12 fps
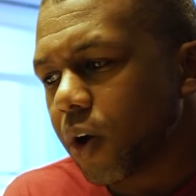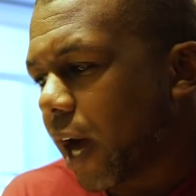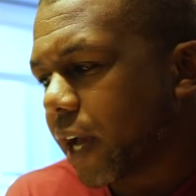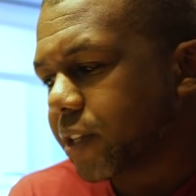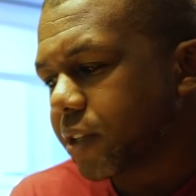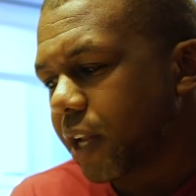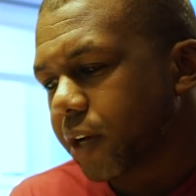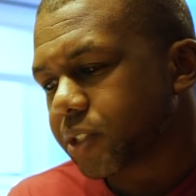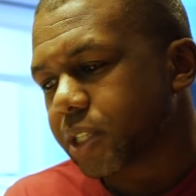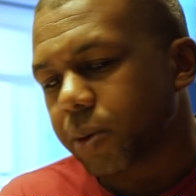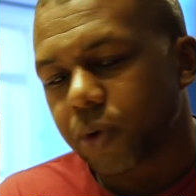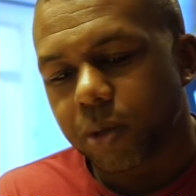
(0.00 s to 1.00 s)
I
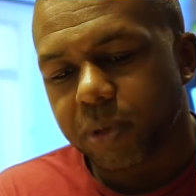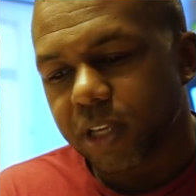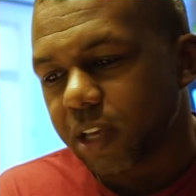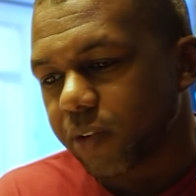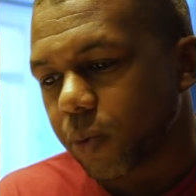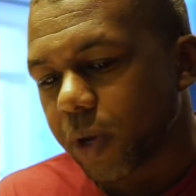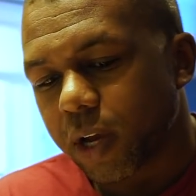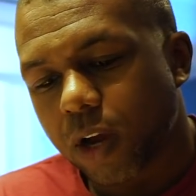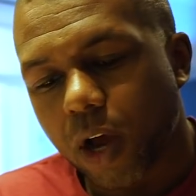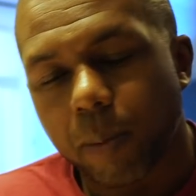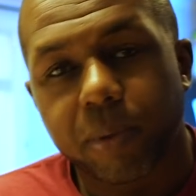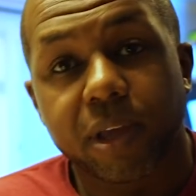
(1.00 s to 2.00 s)
announced that I'm gonna be giving away a
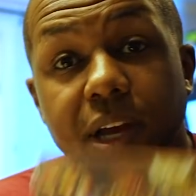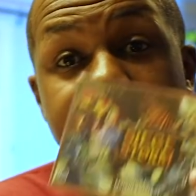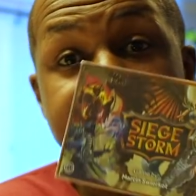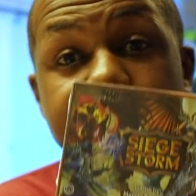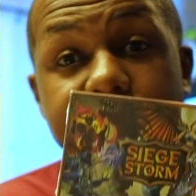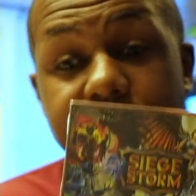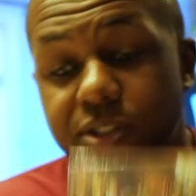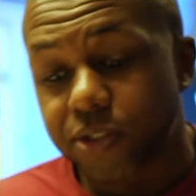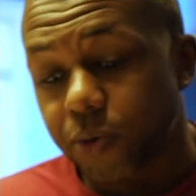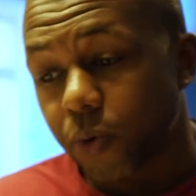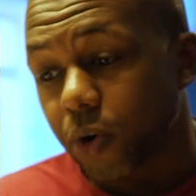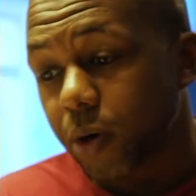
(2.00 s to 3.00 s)
copy of Siege
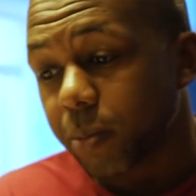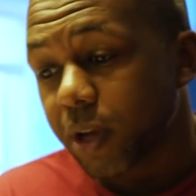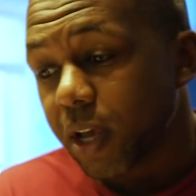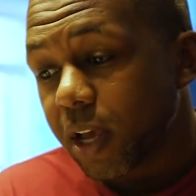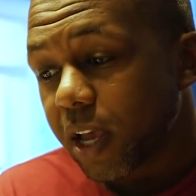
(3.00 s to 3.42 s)
Storm